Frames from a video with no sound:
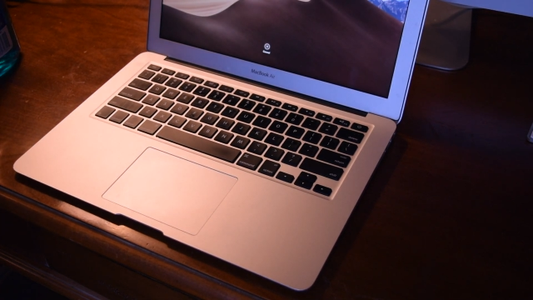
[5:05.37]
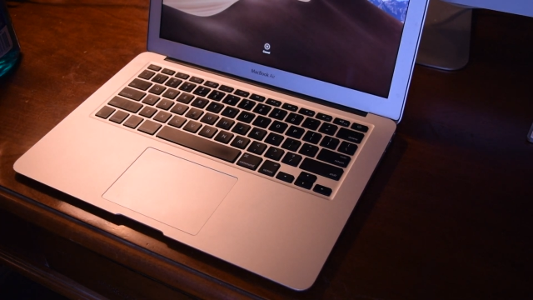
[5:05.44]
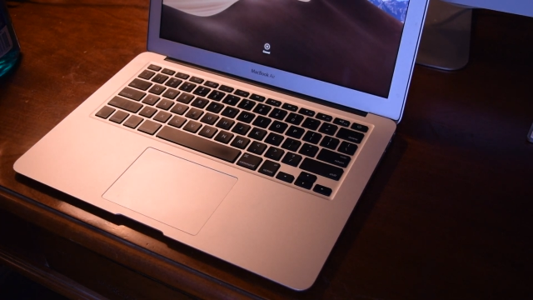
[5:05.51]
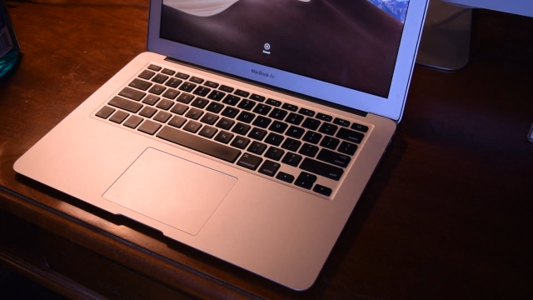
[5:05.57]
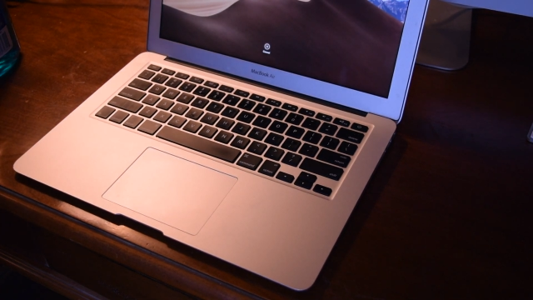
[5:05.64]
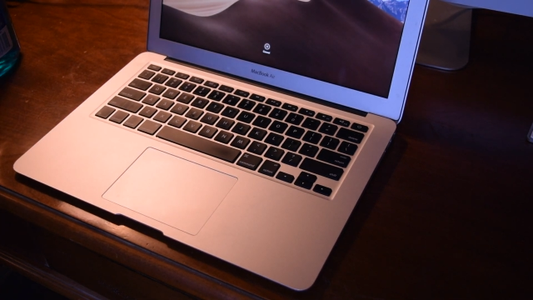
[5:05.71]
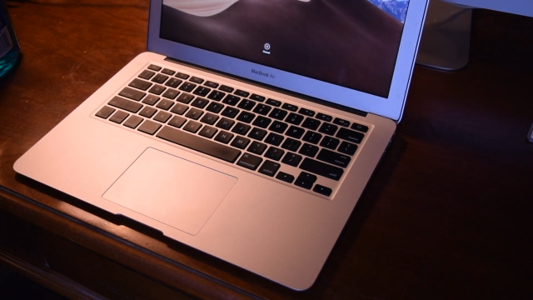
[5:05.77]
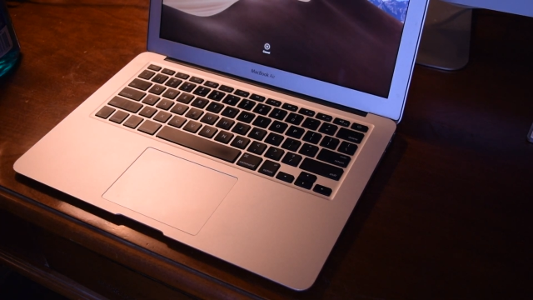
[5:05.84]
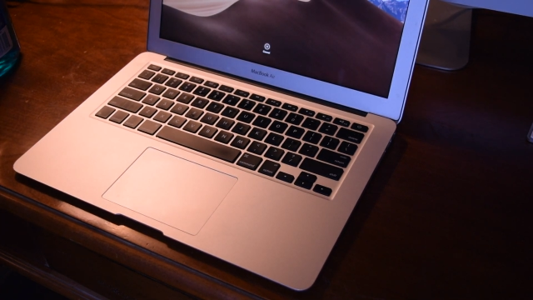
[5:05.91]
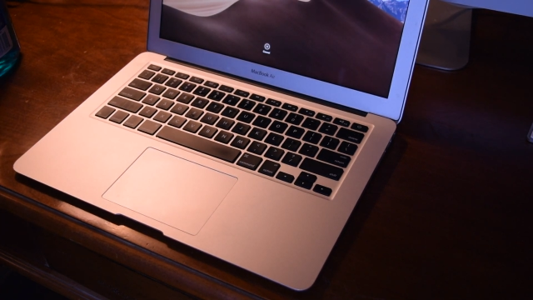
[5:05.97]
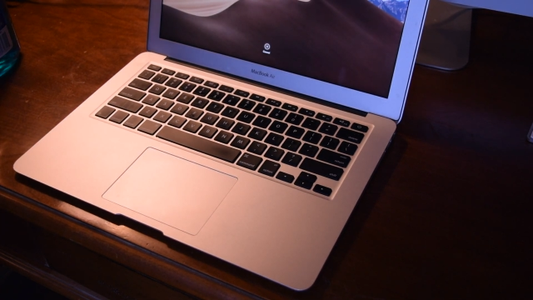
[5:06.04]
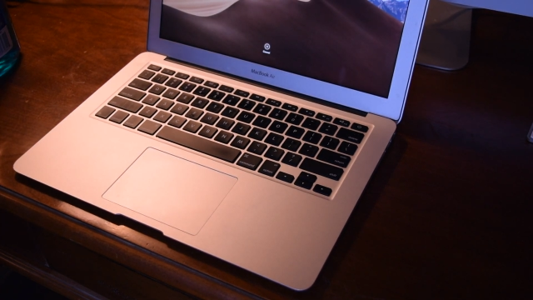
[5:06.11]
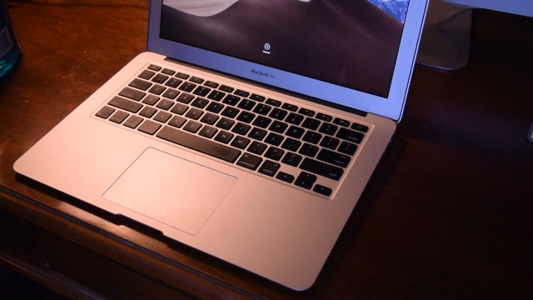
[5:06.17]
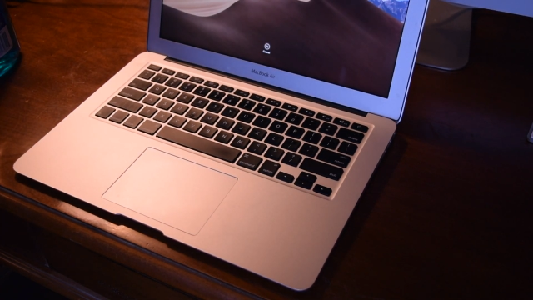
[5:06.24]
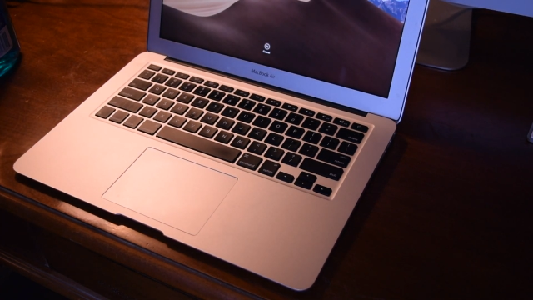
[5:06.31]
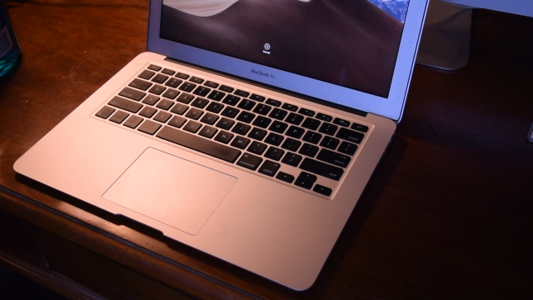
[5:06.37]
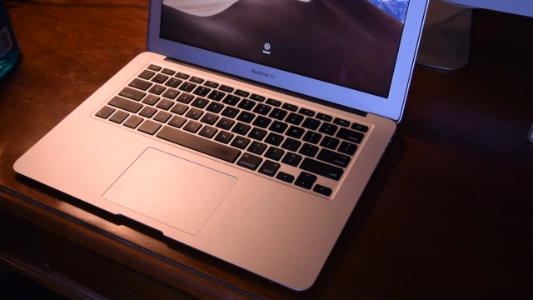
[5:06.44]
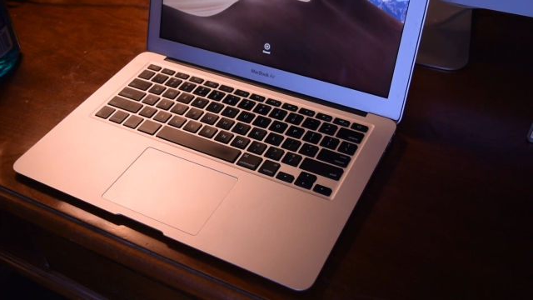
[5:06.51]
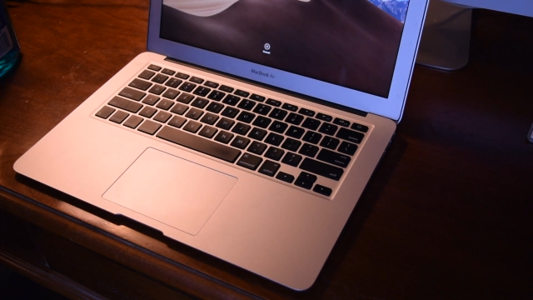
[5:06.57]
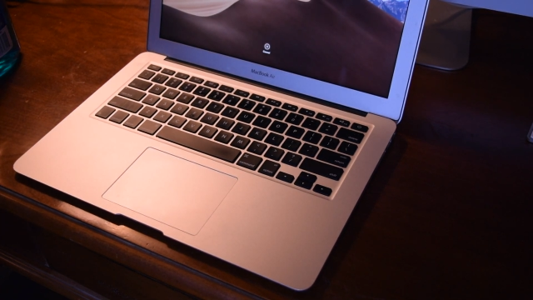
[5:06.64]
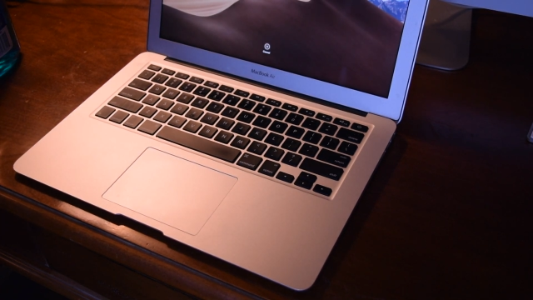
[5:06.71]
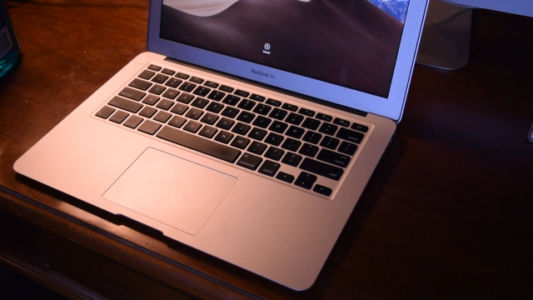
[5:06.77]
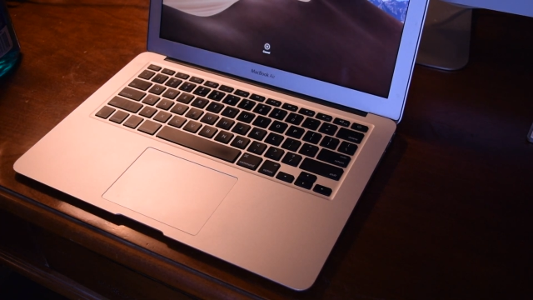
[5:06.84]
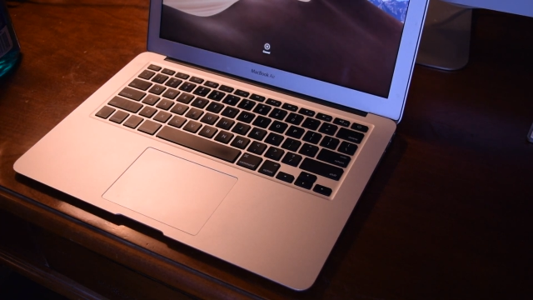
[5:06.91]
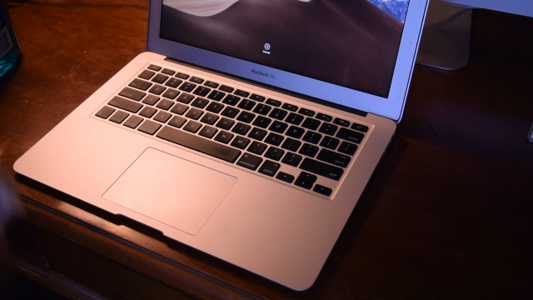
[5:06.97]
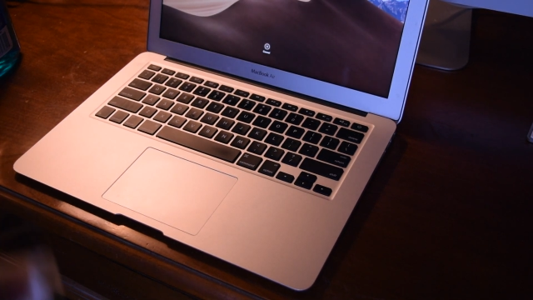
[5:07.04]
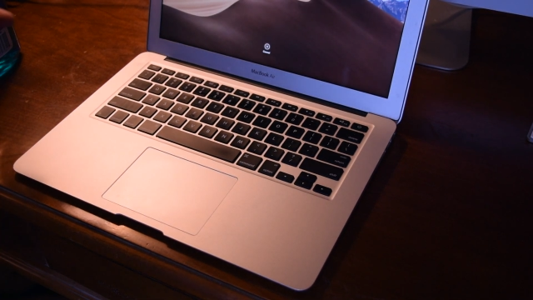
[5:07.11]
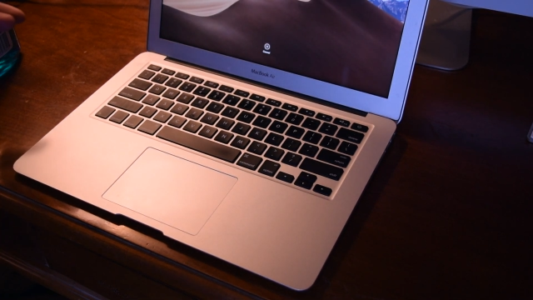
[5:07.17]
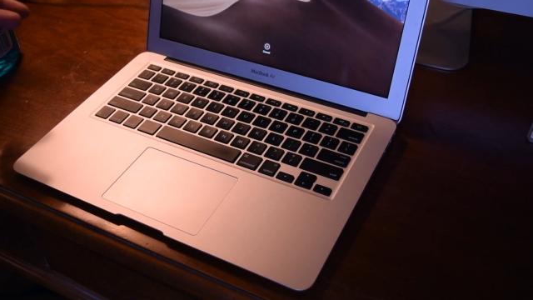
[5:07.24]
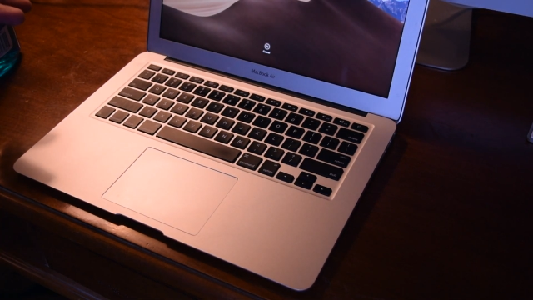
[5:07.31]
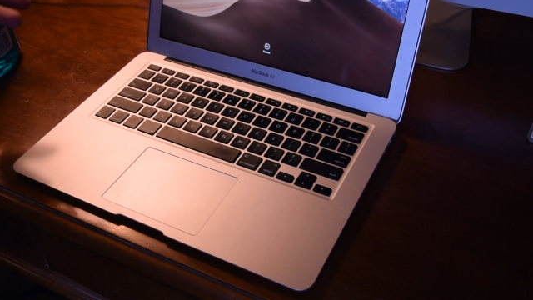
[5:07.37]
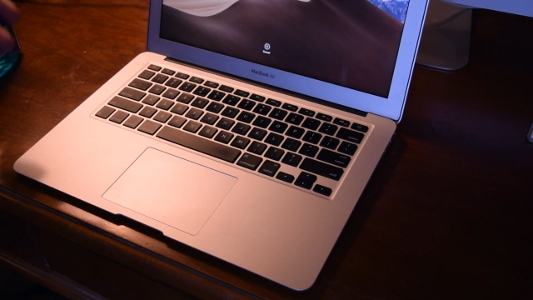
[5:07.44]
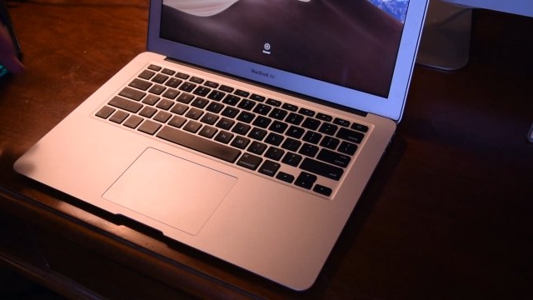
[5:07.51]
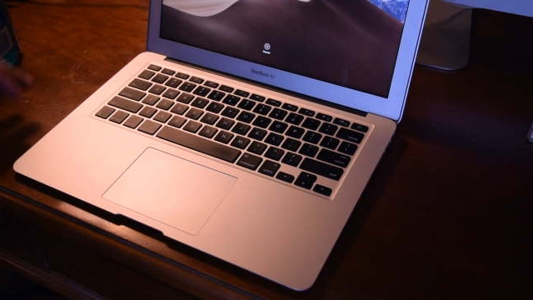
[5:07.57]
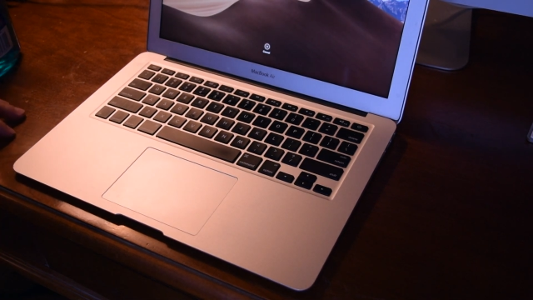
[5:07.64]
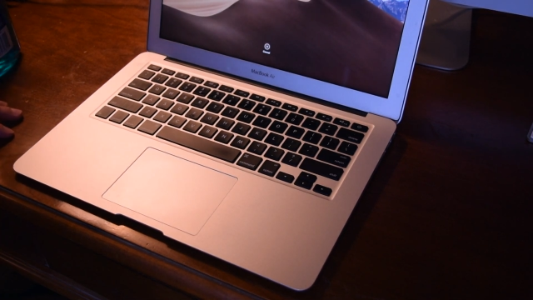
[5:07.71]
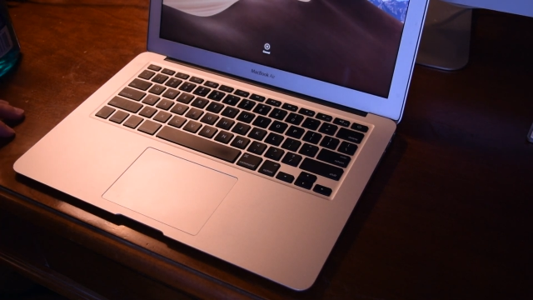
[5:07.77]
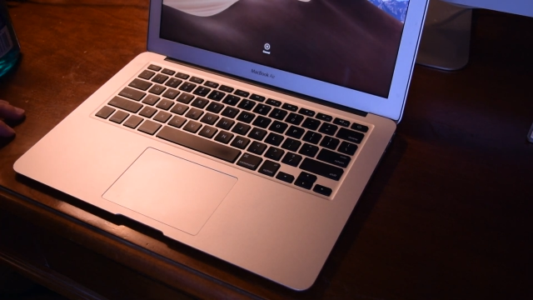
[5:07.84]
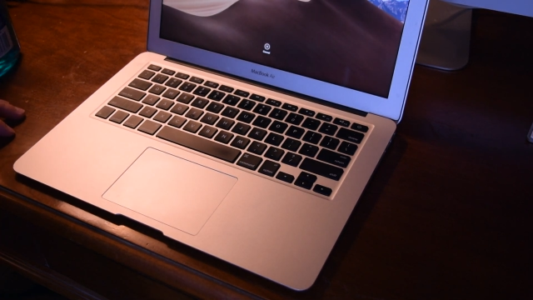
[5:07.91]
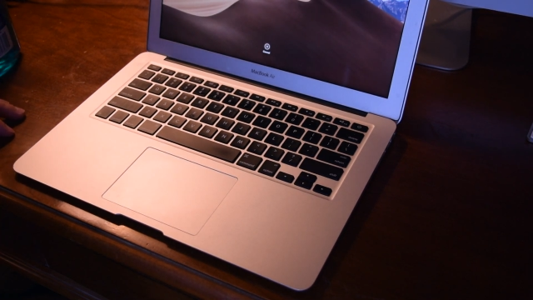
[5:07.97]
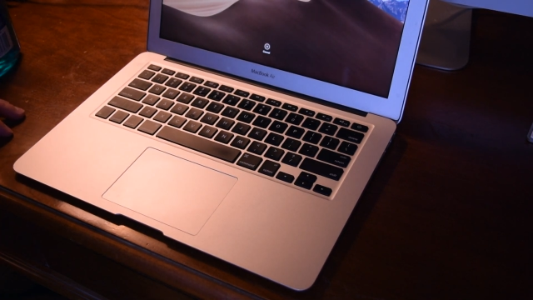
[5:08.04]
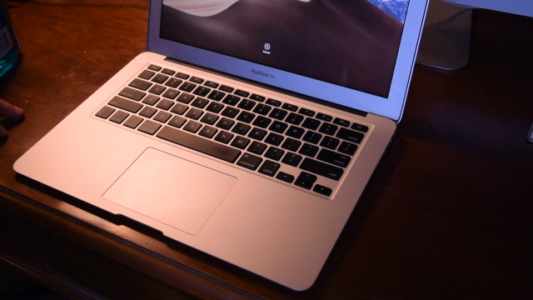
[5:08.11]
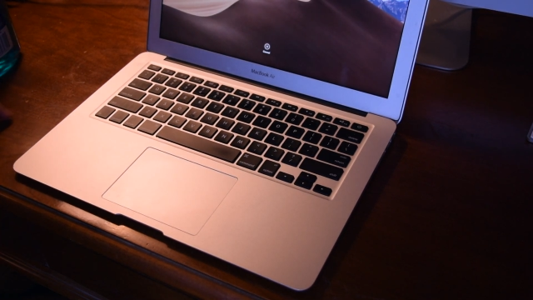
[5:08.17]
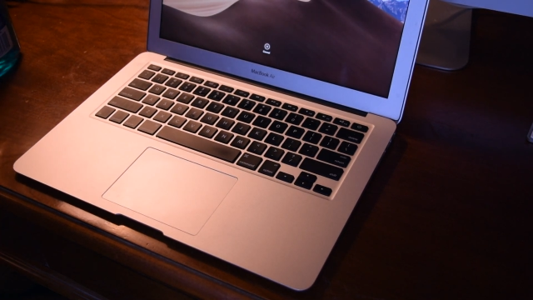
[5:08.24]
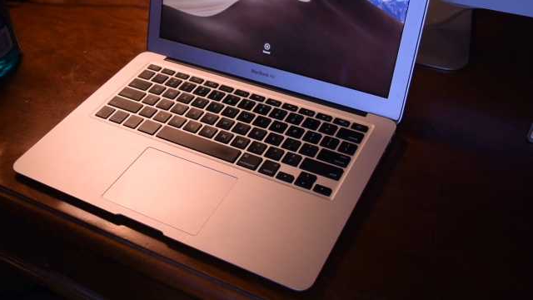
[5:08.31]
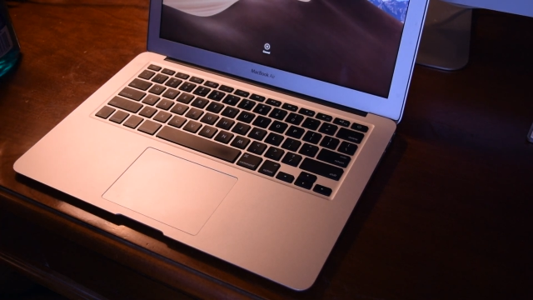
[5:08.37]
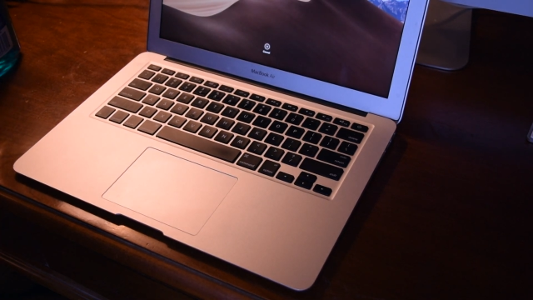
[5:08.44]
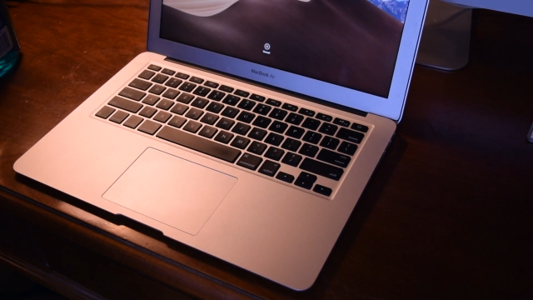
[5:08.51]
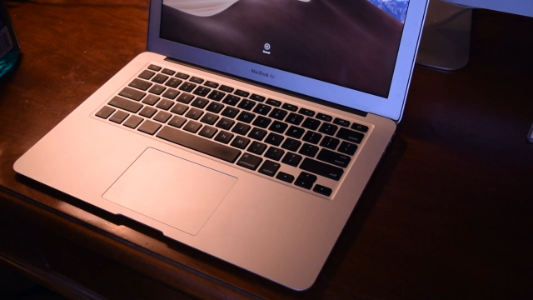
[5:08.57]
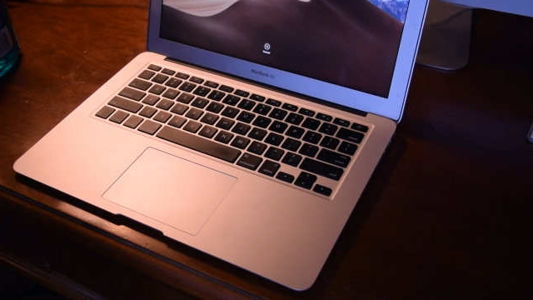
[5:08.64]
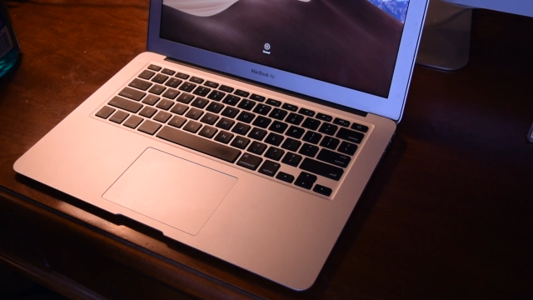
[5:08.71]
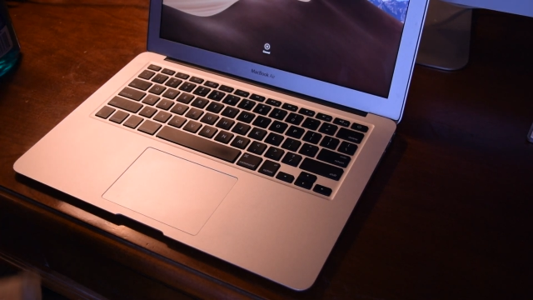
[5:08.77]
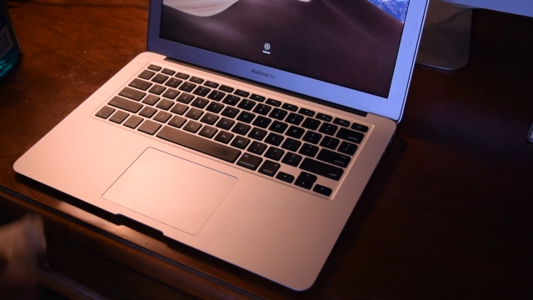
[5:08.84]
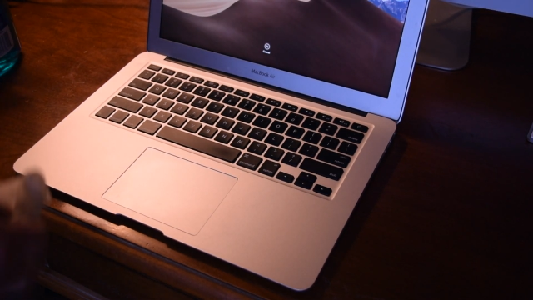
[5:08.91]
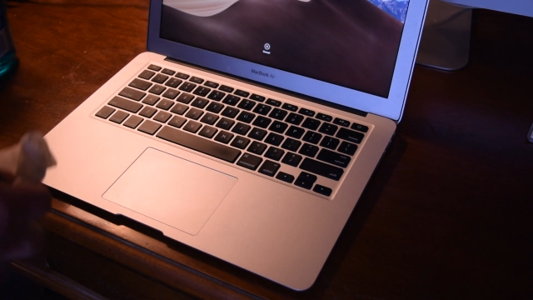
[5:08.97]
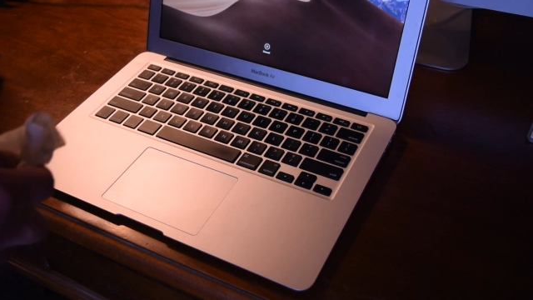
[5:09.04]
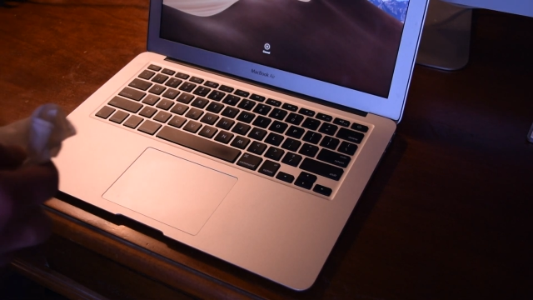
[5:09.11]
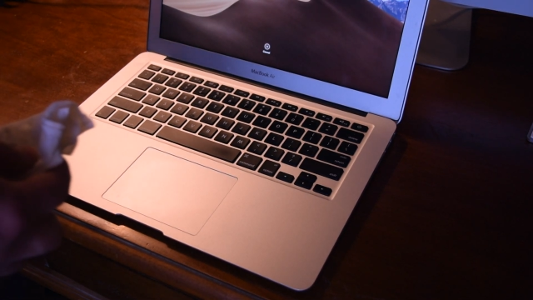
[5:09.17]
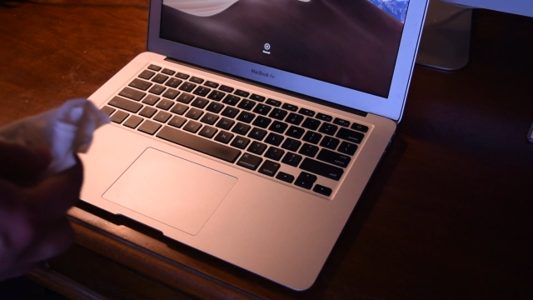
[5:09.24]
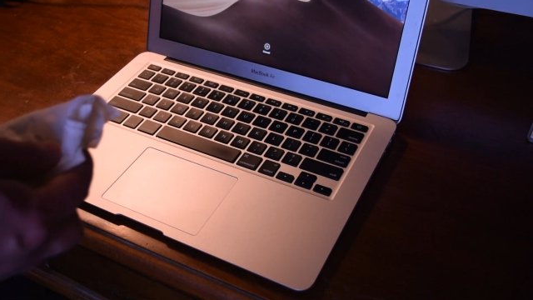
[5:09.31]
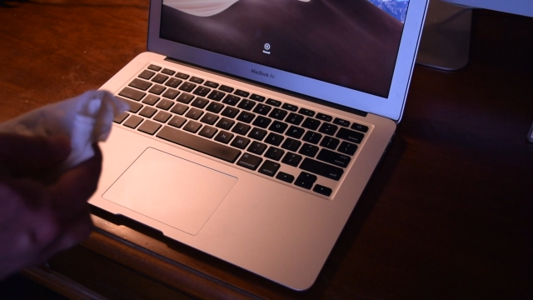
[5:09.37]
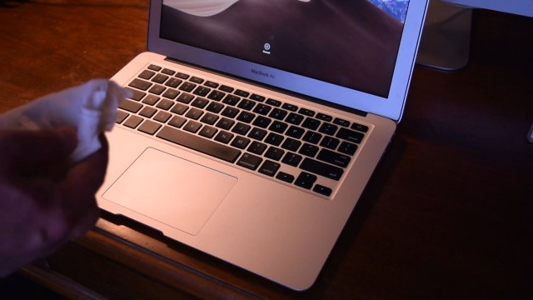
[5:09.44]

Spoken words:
(no speaker visible)